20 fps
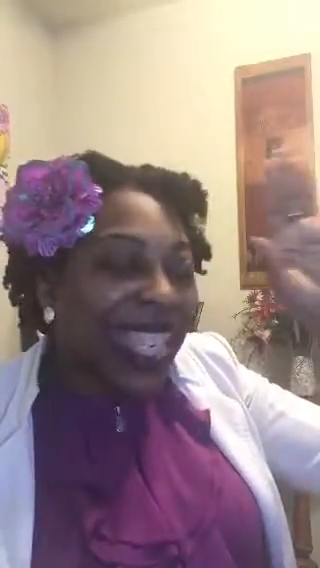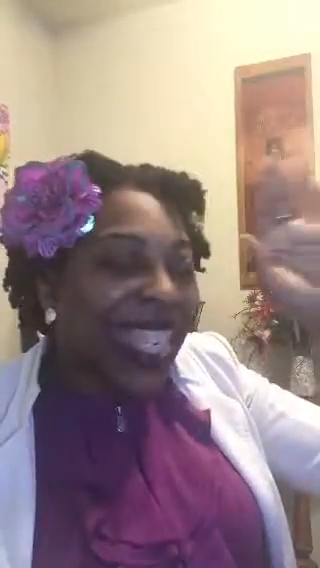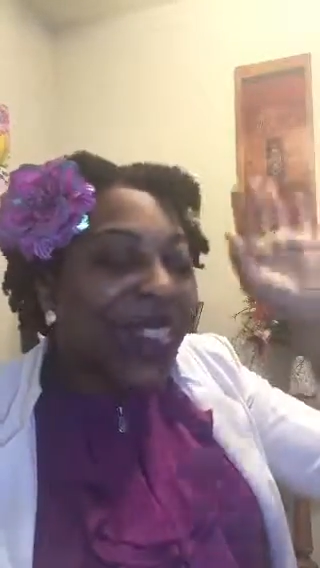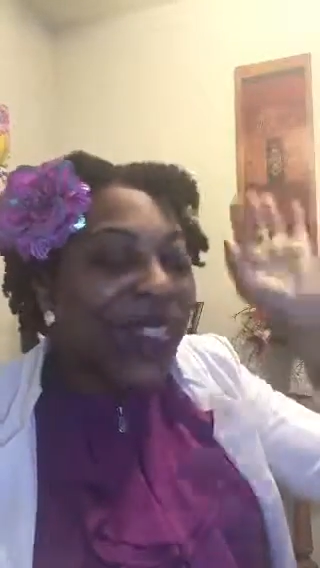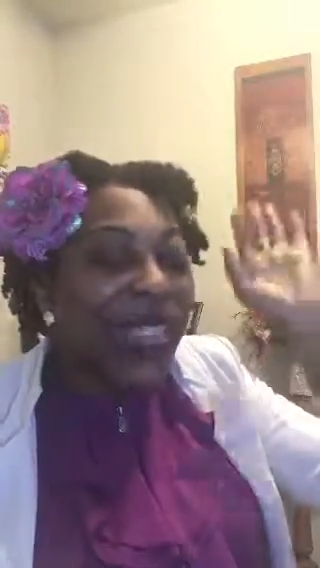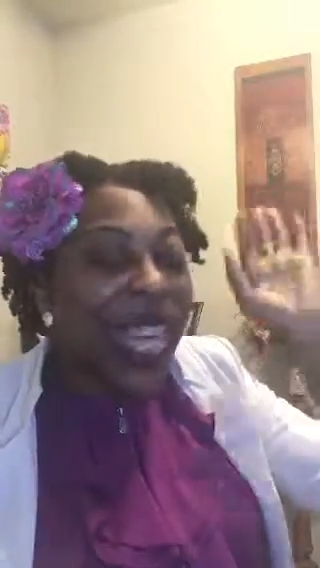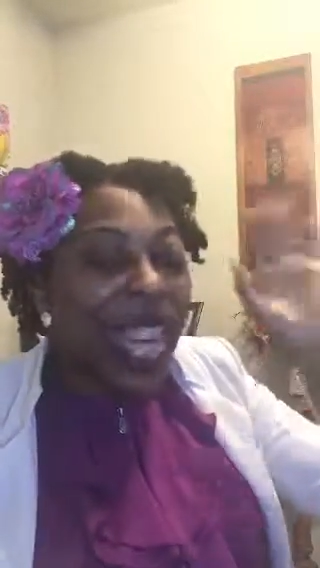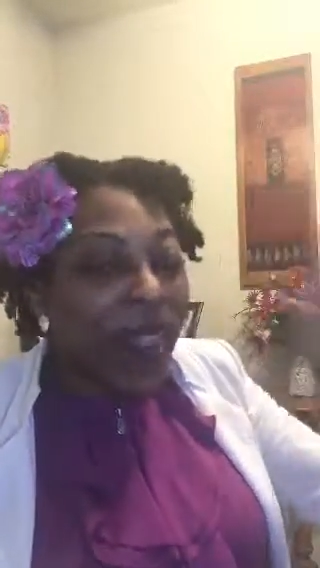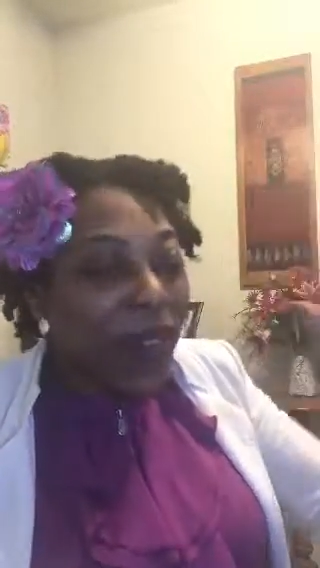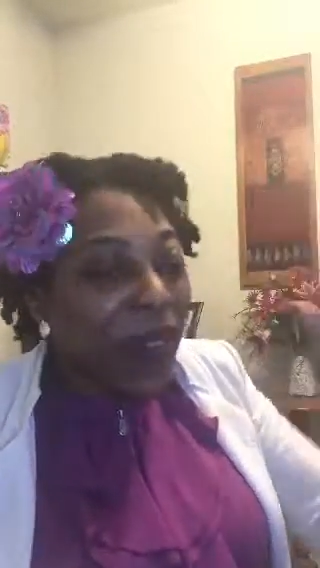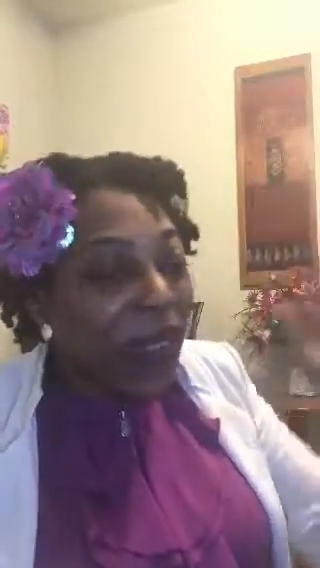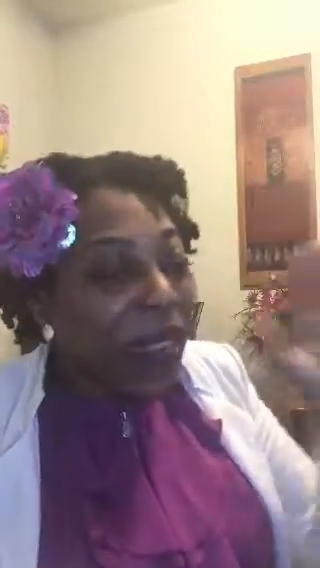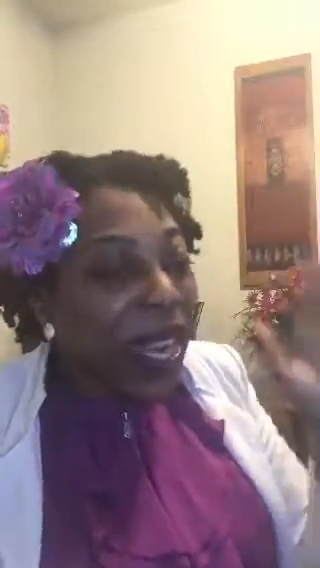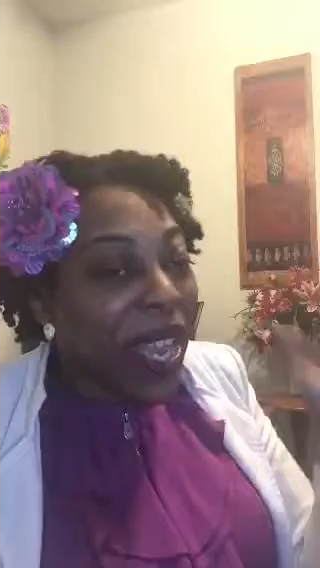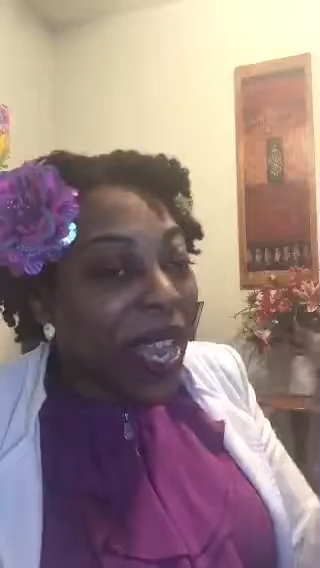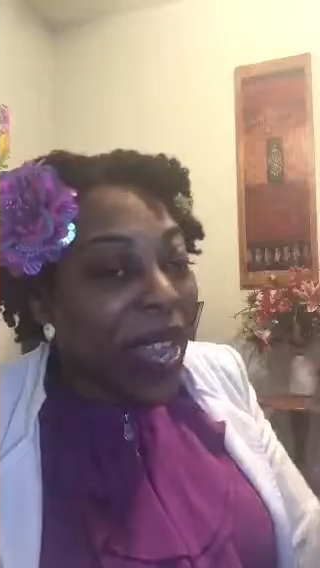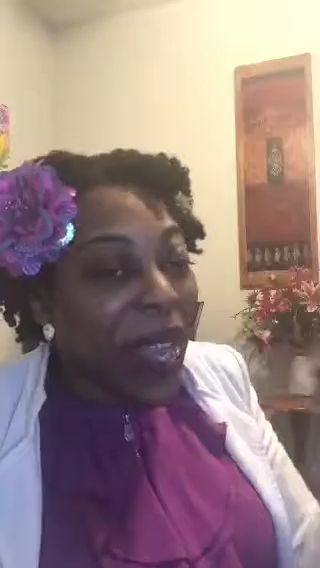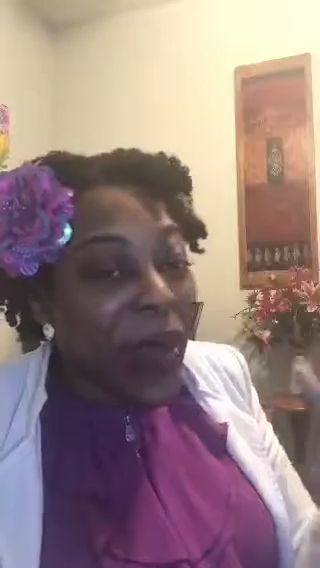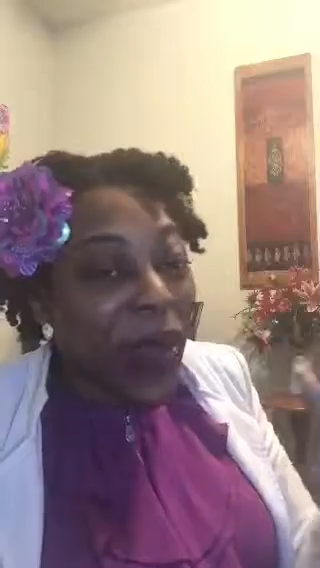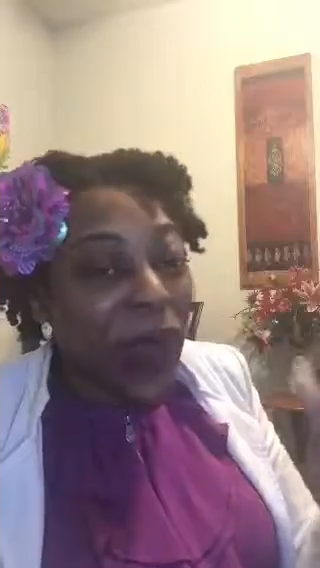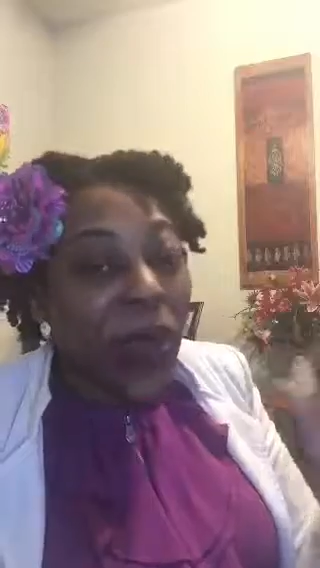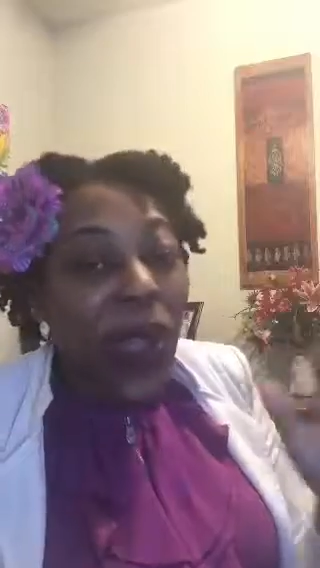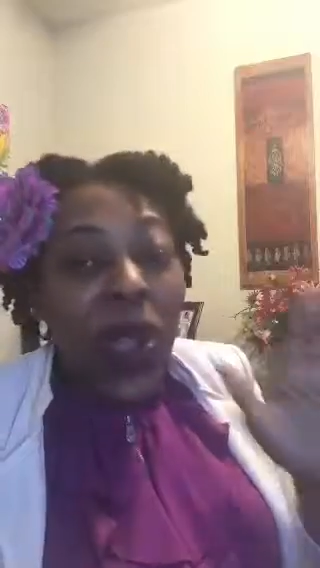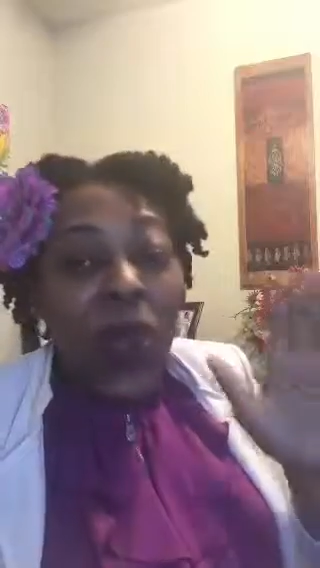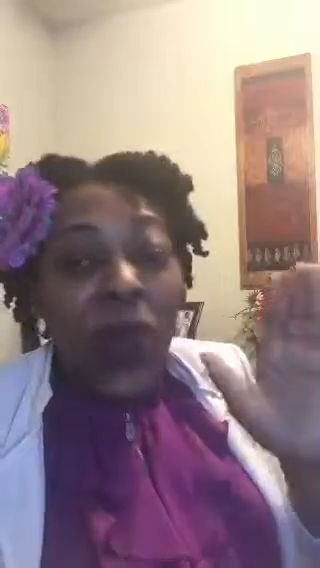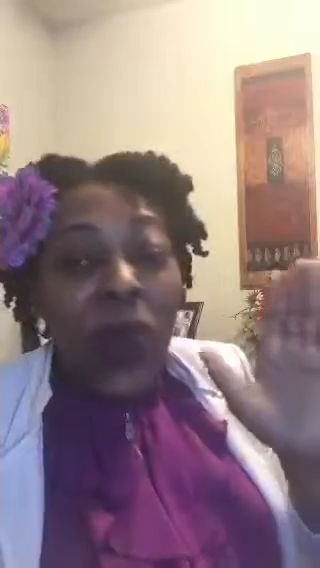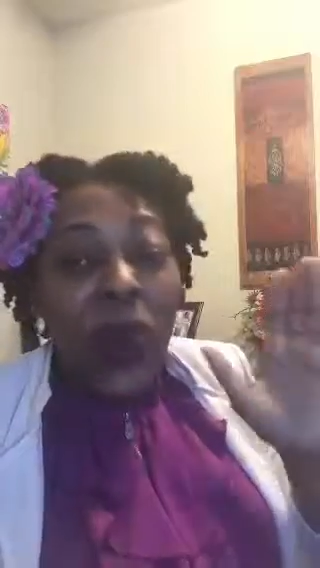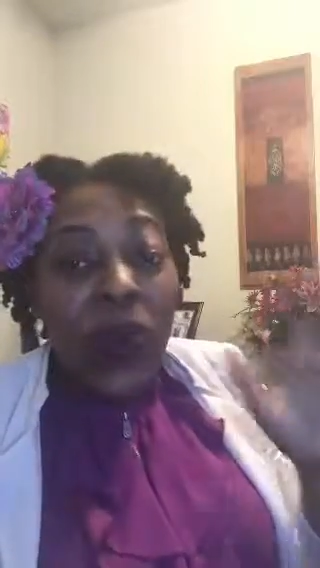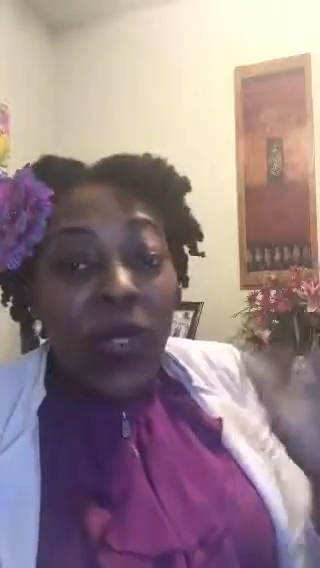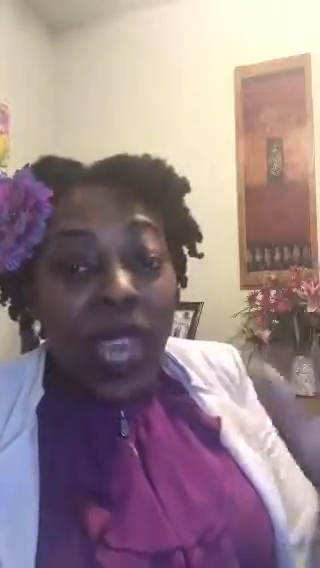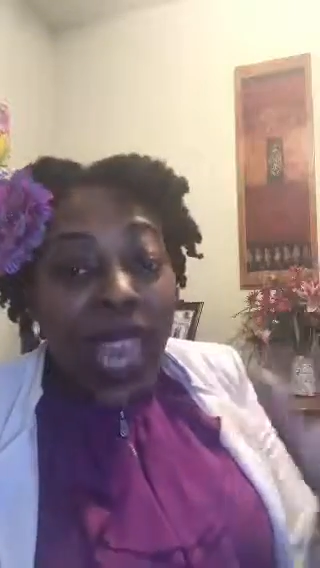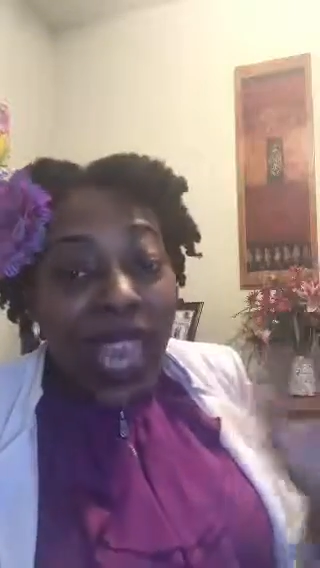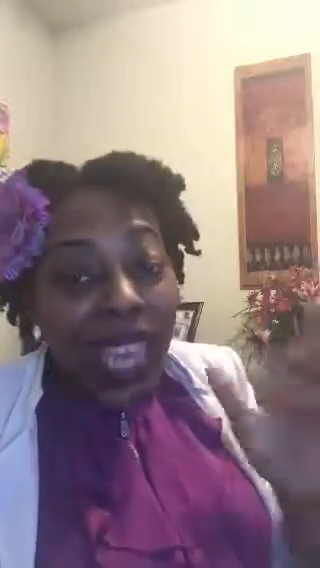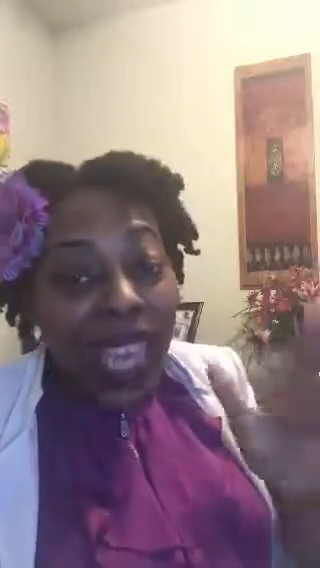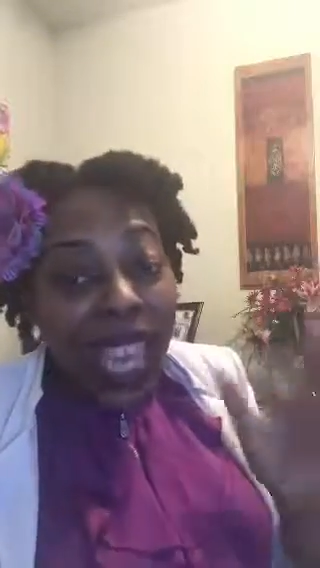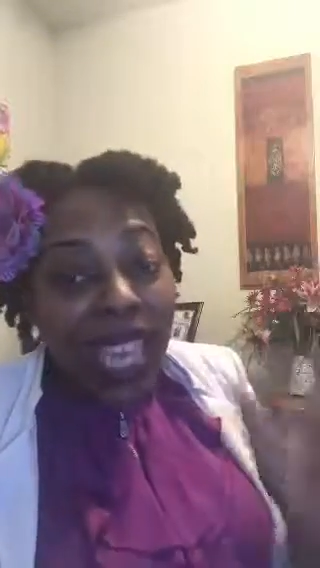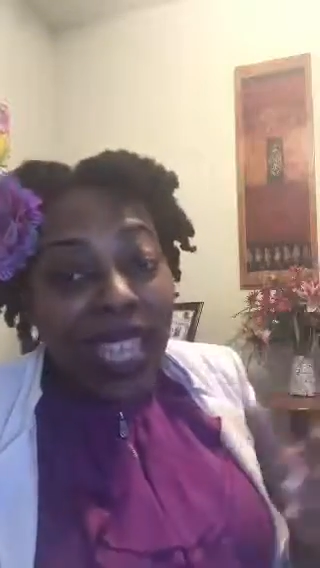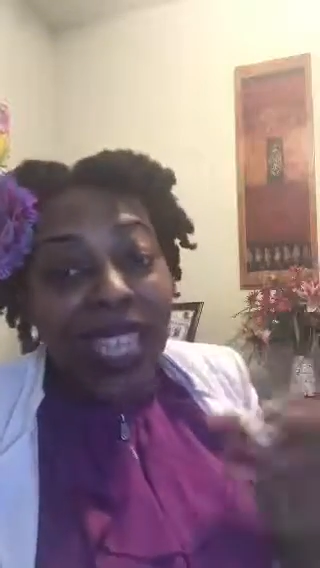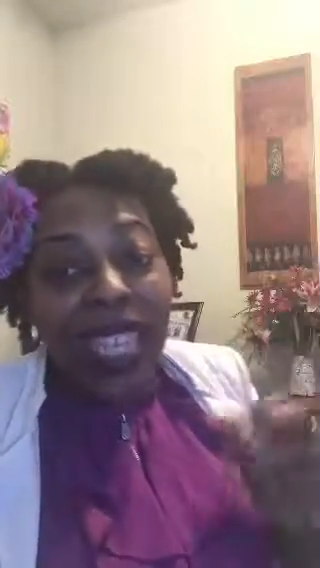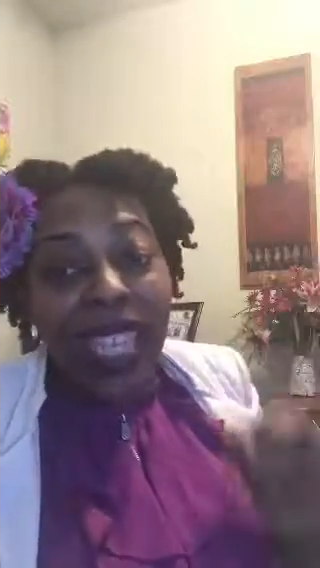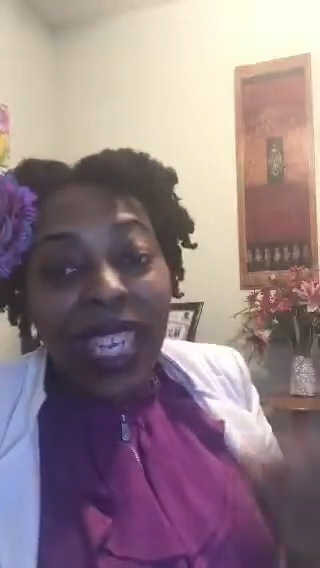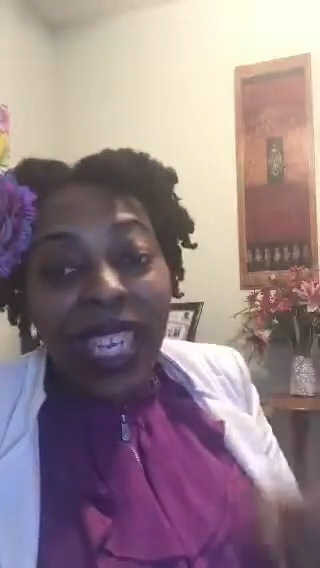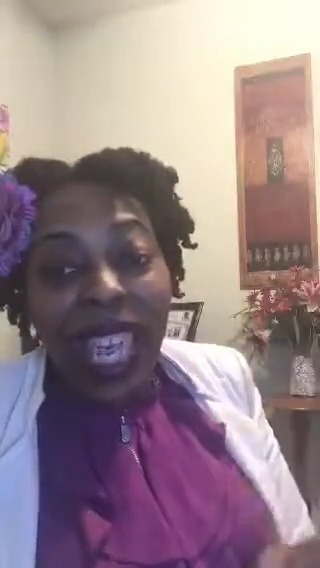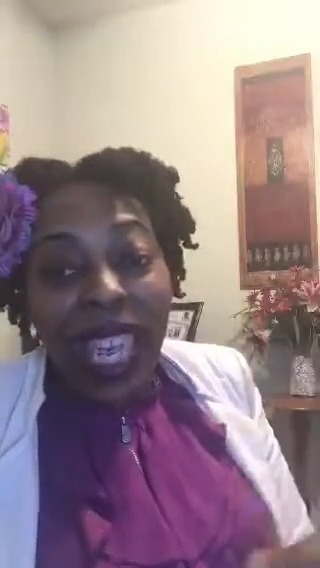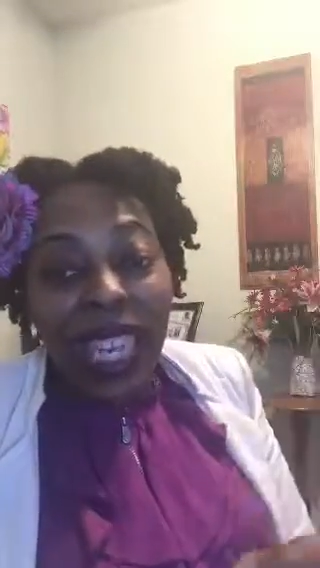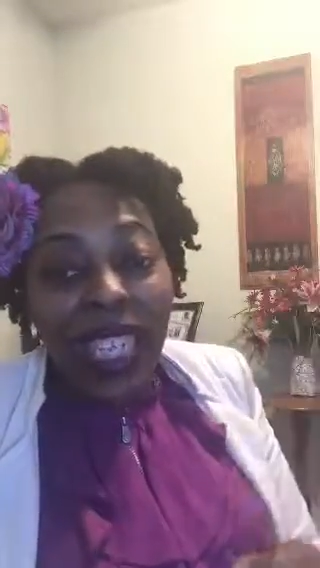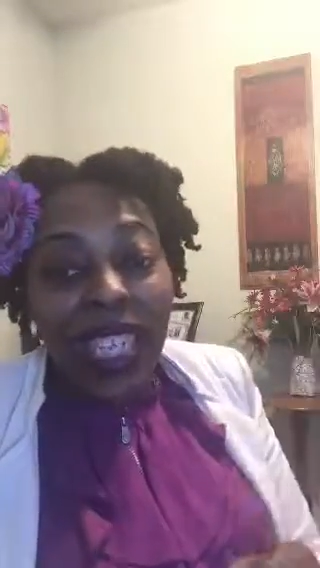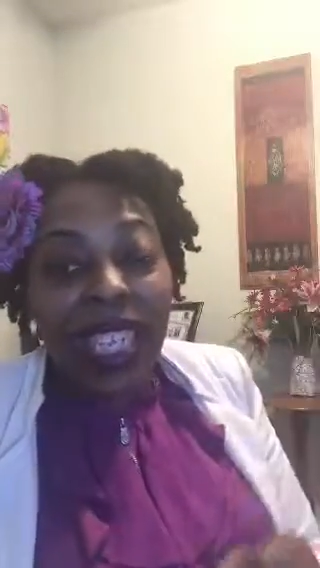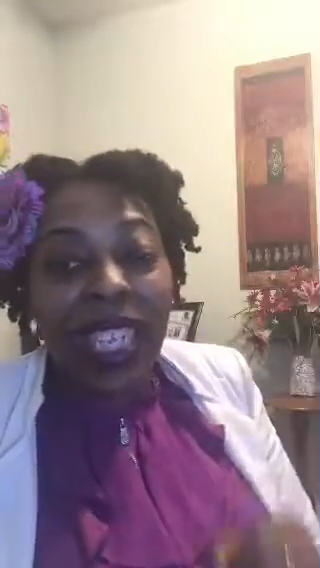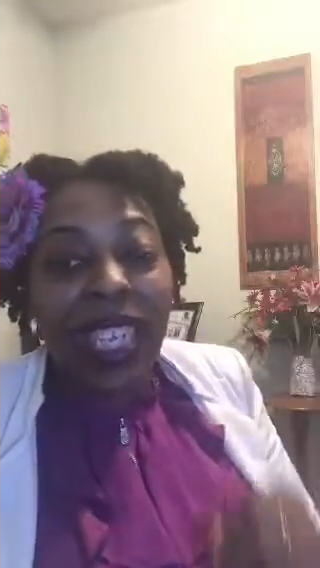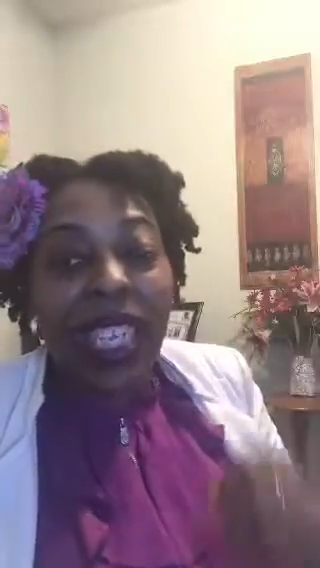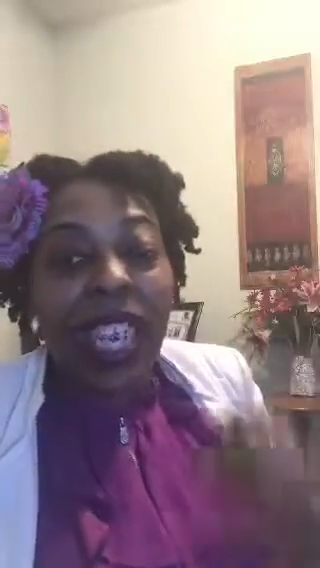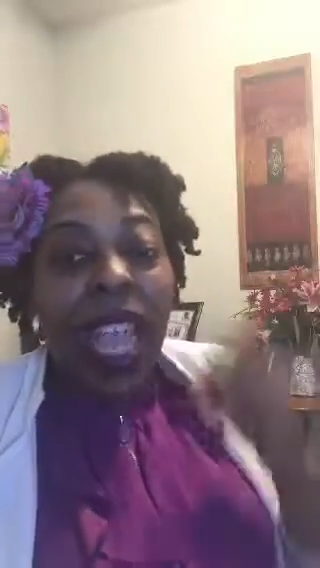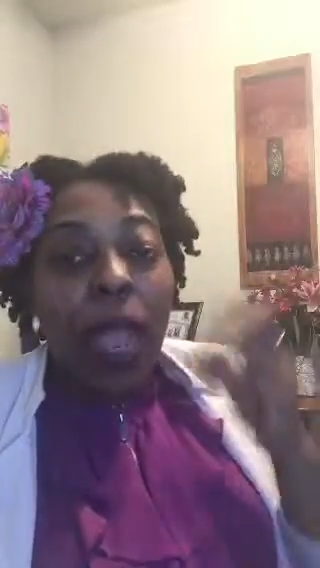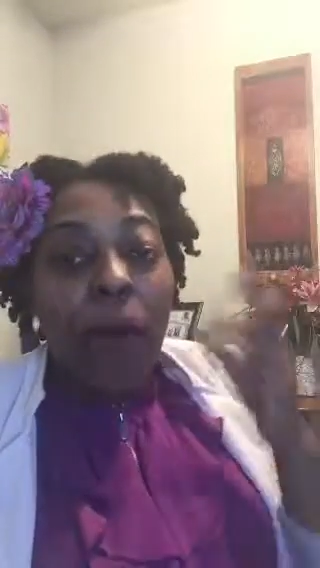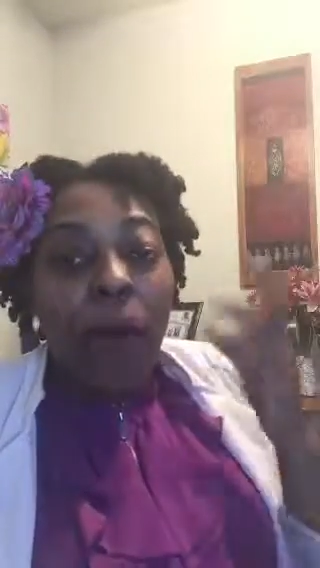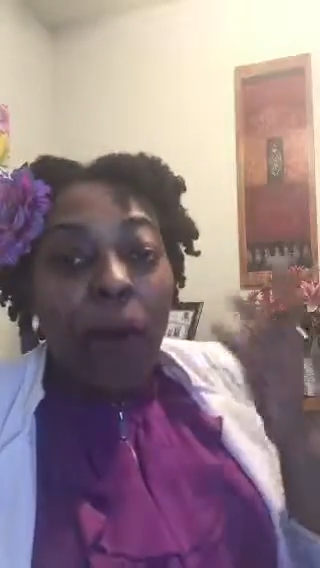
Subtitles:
you never know who that next connection